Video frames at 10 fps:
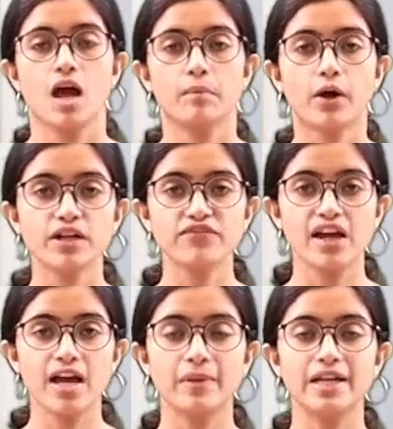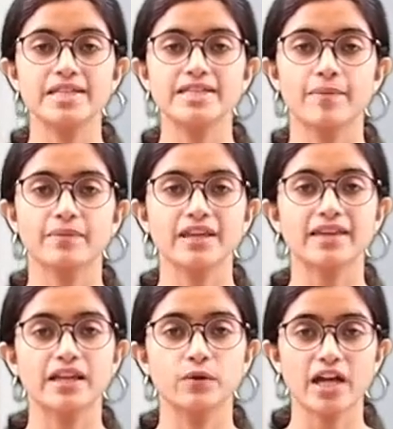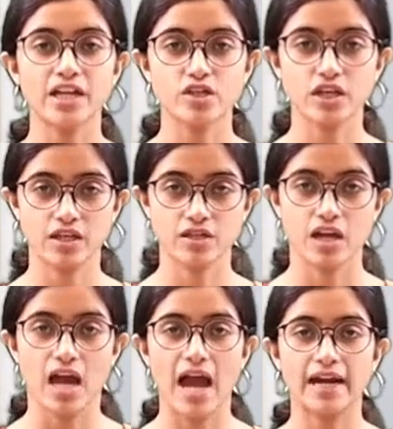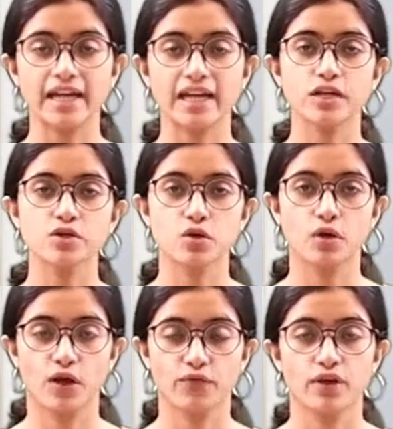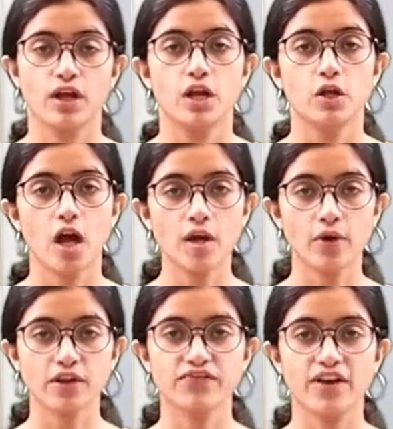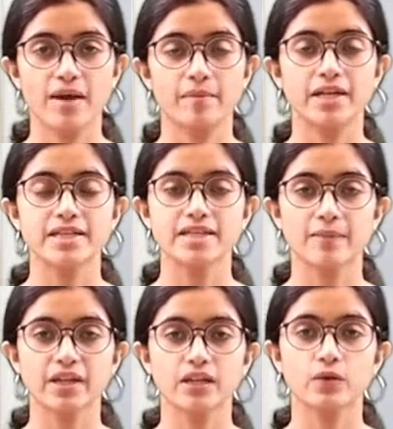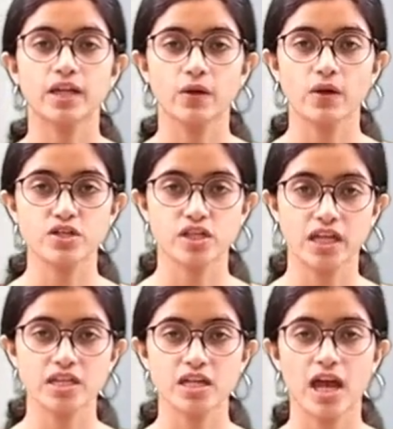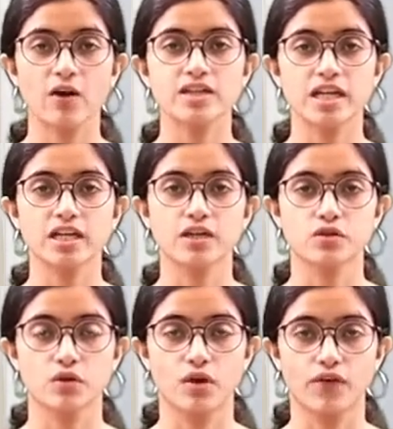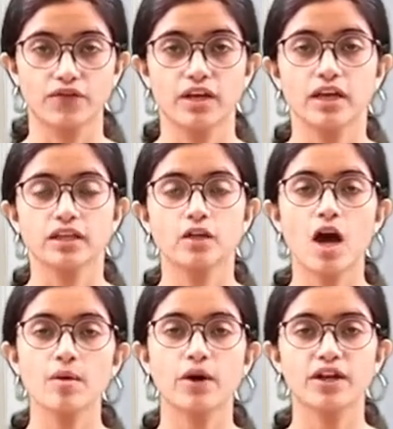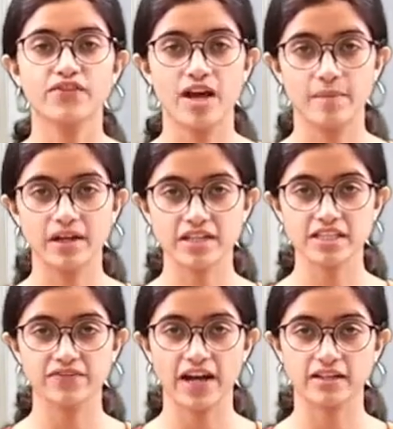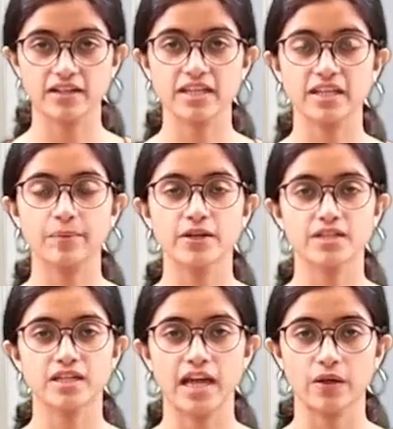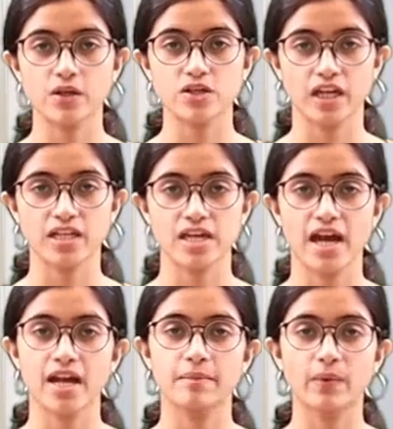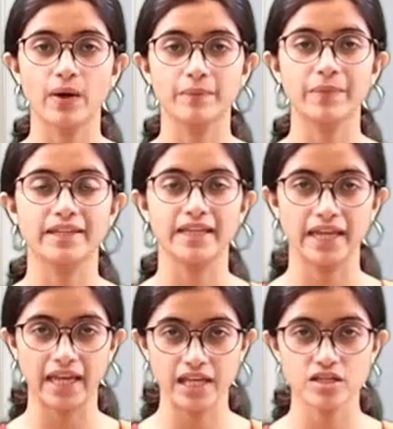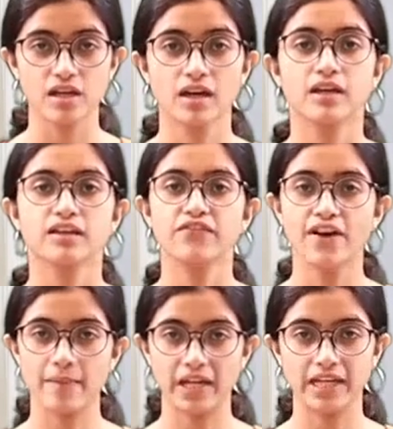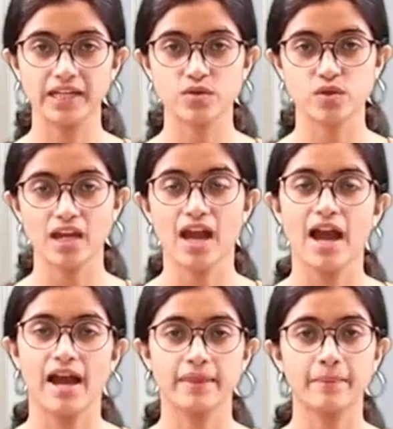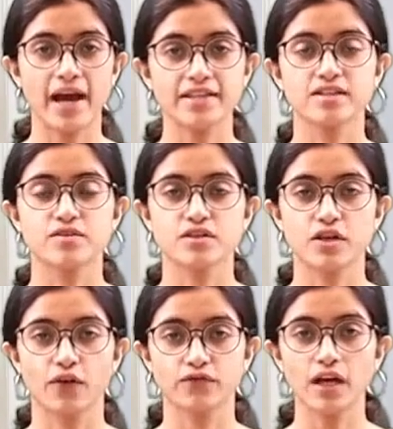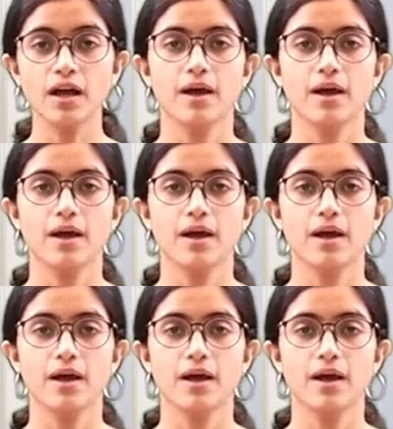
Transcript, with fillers: Modifiable is something that you can change and take control of. Non-modifiable is something you cannot change or take control of. The non-modifiable risk factors that the person cannot change are number one being the age, the family history and the past history of the